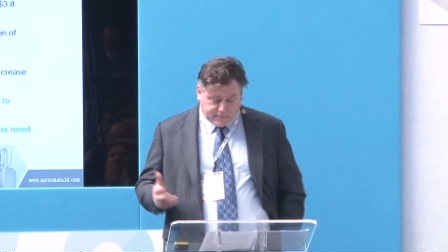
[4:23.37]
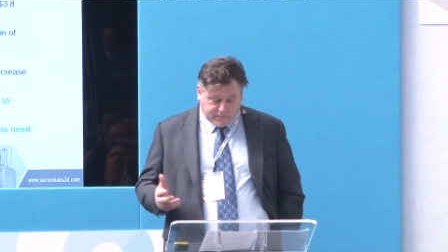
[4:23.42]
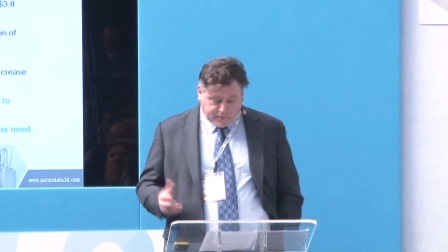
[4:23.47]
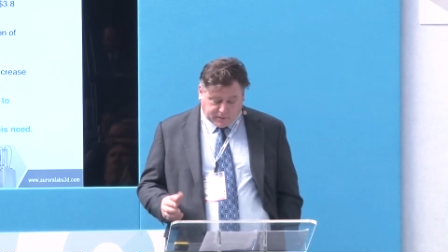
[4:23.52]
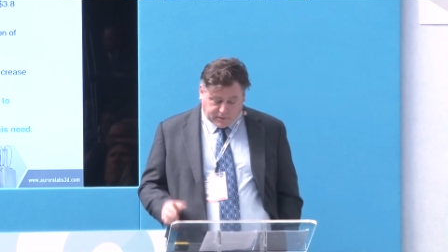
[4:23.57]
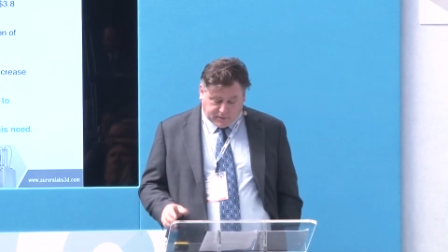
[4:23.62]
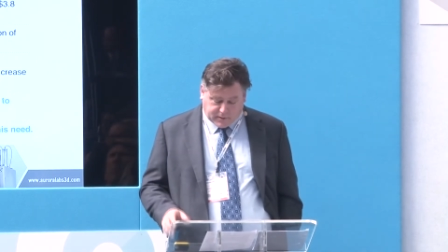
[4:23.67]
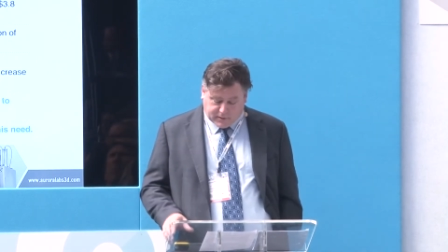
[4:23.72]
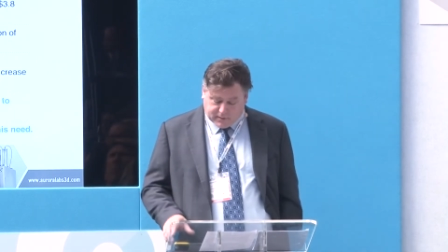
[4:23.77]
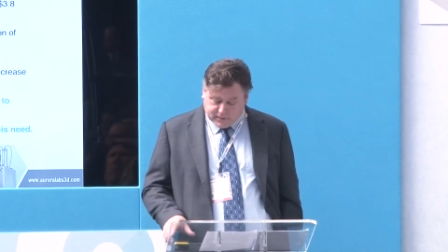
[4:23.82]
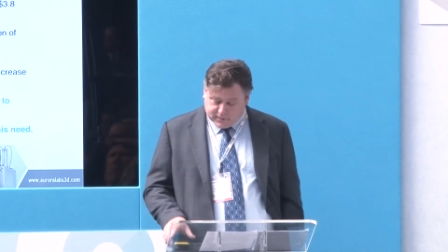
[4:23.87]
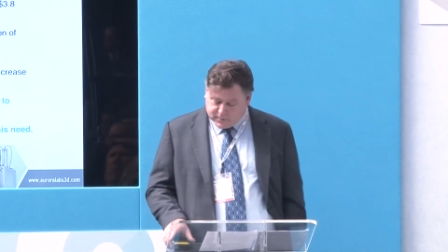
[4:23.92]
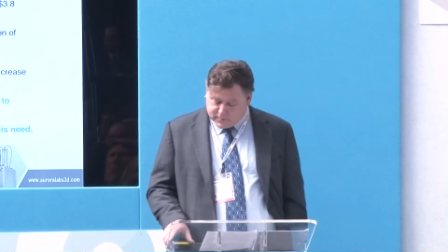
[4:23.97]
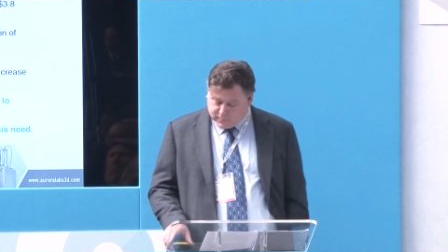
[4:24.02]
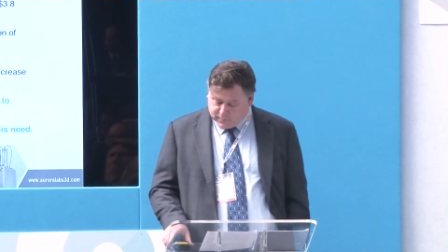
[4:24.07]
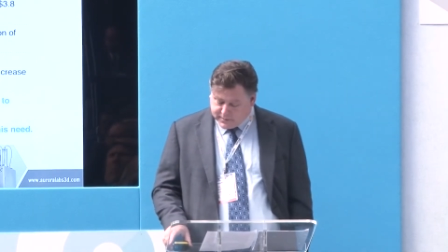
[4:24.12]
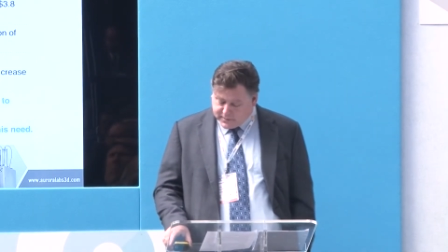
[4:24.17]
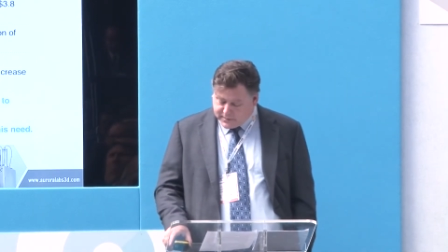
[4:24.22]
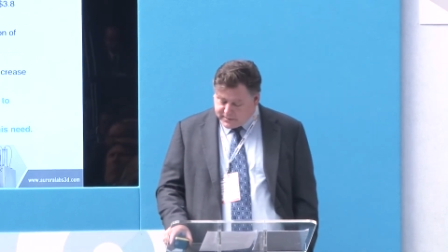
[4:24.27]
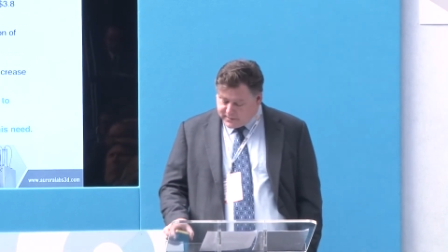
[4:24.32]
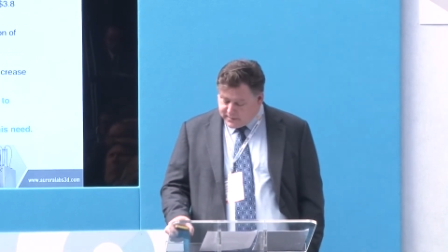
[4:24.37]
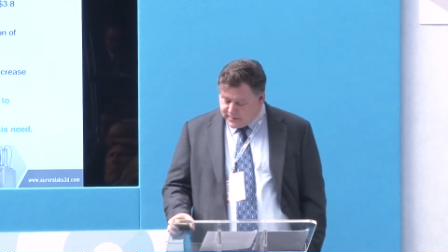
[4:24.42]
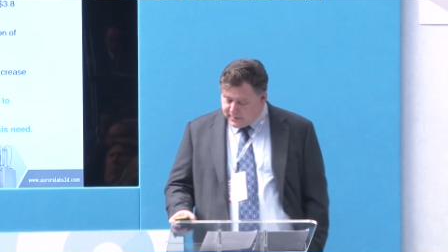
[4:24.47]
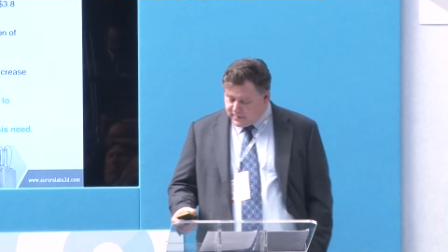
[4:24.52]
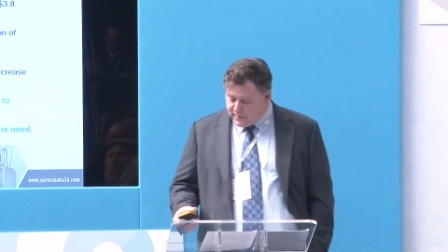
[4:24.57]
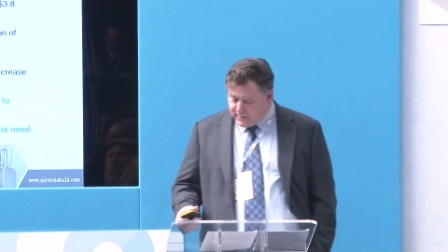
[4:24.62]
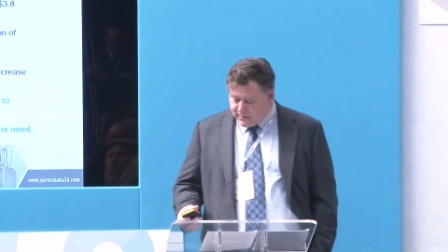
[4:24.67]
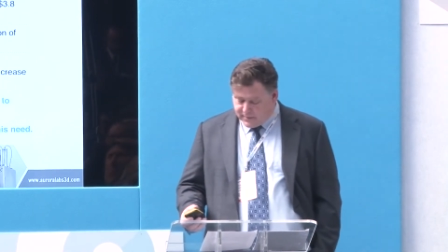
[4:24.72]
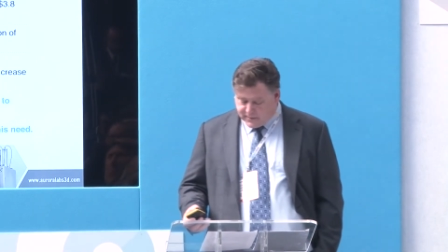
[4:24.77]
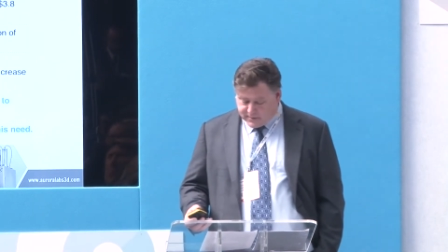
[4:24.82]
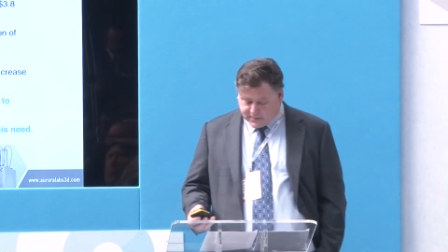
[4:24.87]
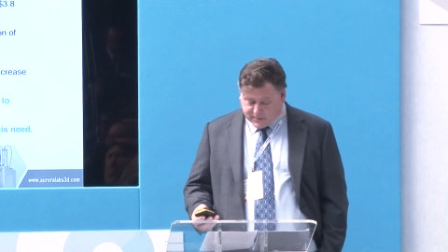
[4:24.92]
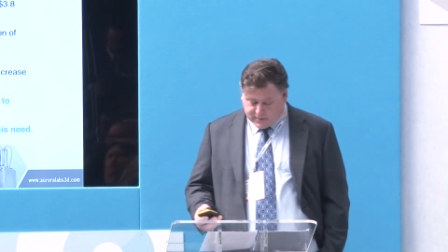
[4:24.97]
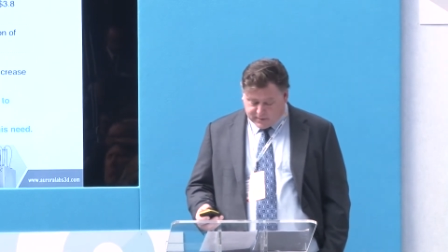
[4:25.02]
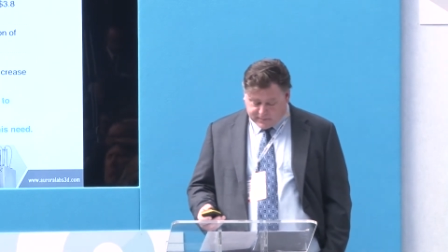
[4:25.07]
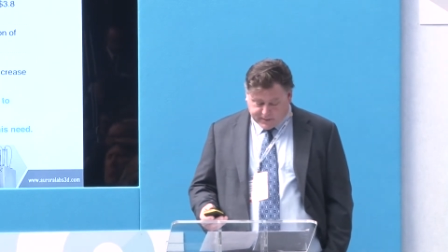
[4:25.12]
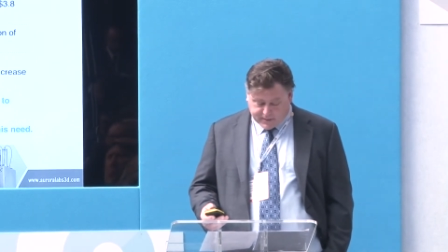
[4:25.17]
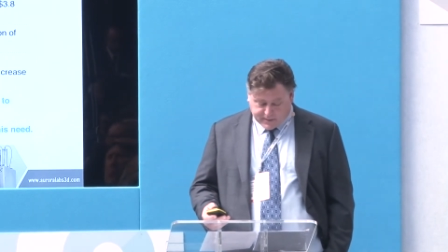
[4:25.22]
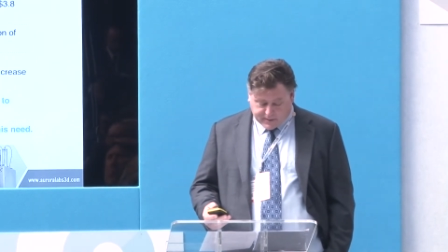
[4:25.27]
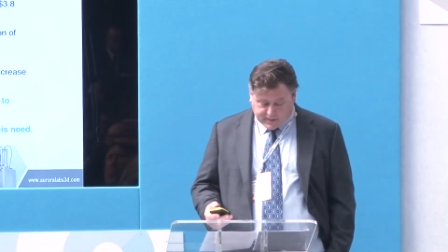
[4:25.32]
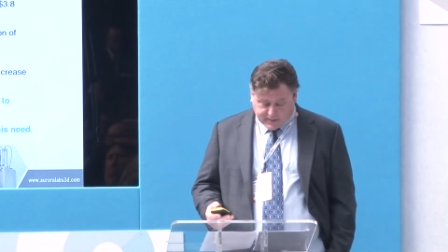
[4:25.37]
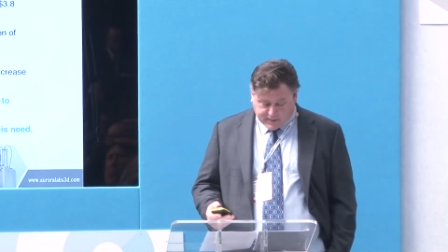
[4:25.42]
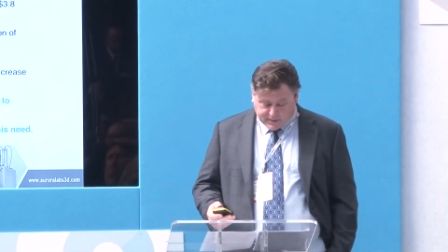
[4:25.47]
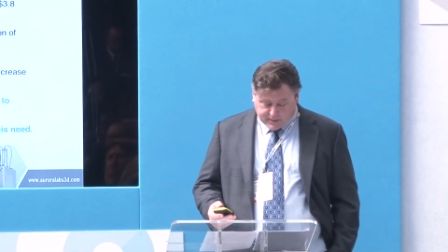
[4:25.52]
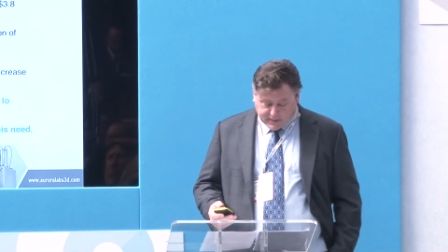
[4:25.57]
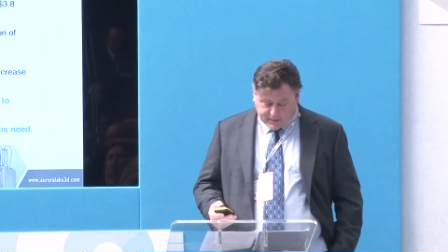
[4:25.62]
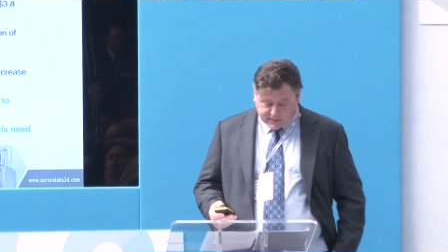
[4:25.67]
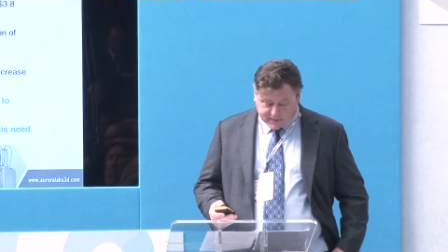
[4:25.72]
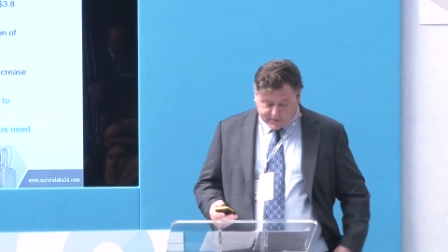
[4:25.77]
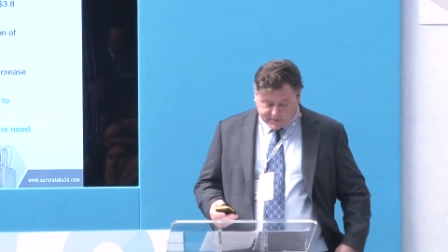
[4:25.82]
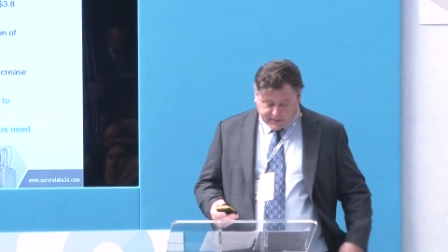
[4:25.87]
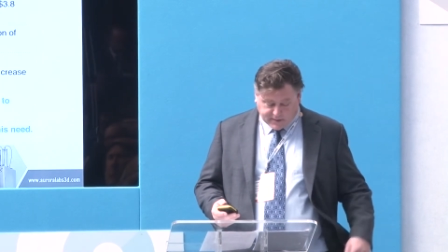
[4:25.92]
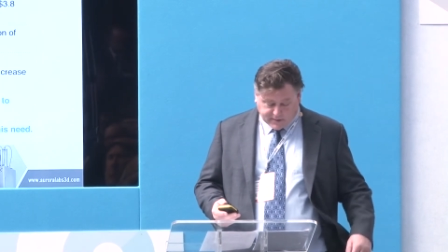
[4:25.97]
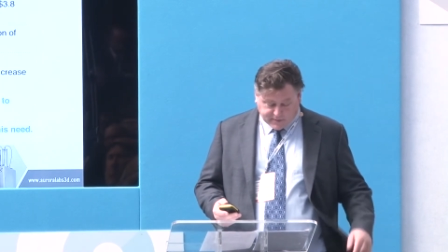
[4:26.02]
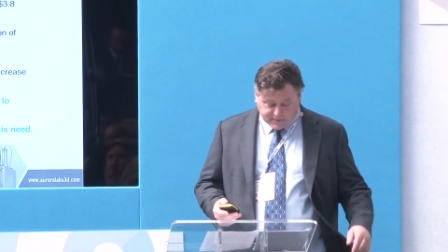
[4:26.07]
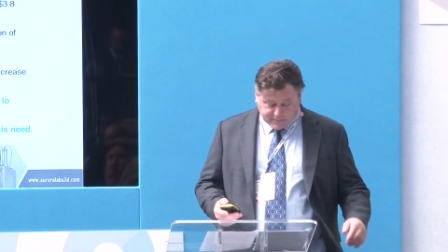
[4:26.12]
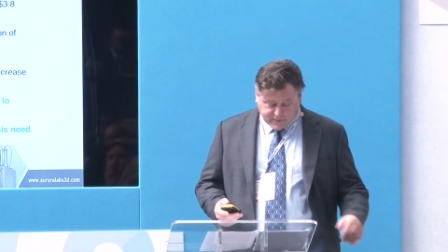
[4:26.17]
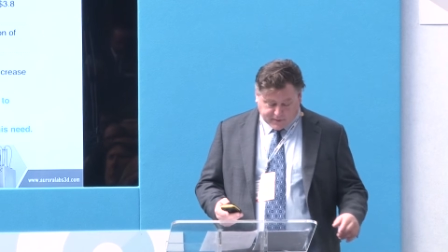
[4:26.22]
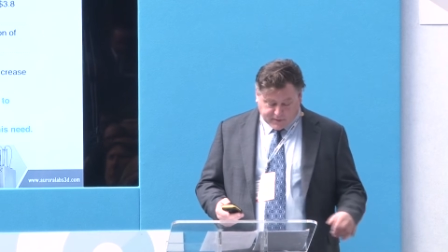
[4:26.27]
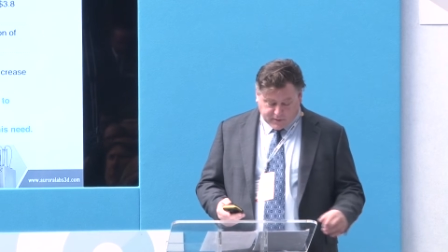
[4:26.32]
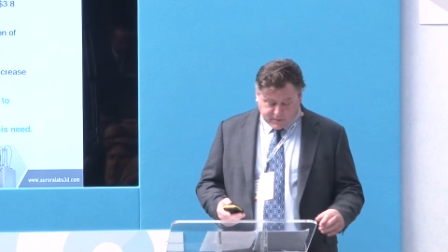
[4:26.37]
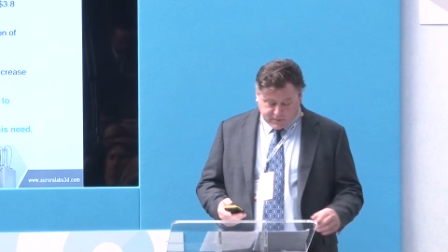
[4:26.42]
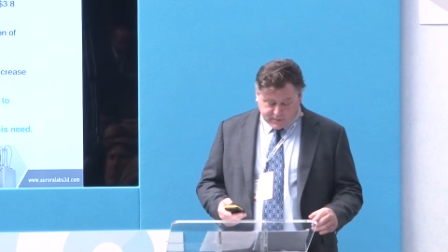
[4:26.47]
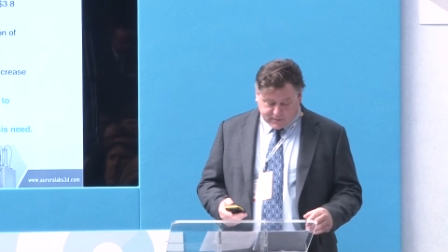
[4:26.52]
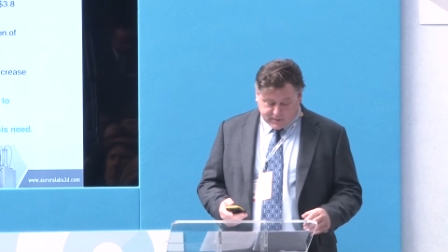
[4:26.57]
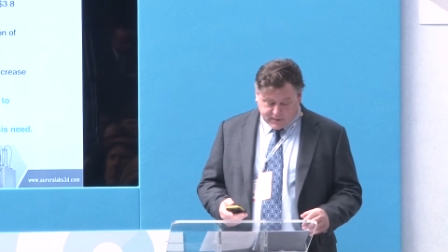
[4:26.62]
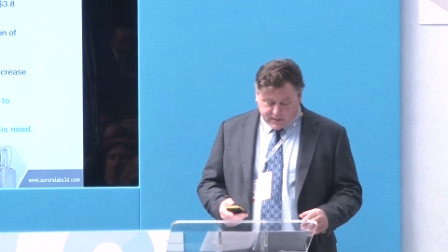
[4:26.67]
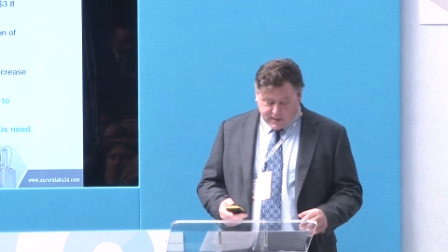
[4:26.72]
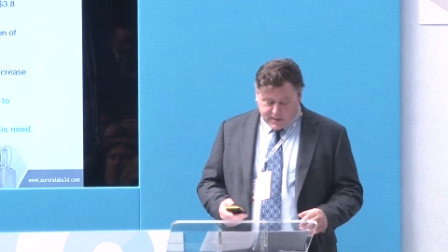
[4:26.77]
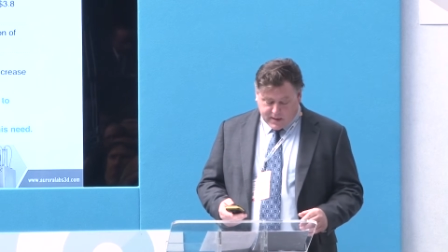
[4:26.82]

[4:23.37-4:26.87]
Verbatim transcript: because we see that that's going to be extensively used,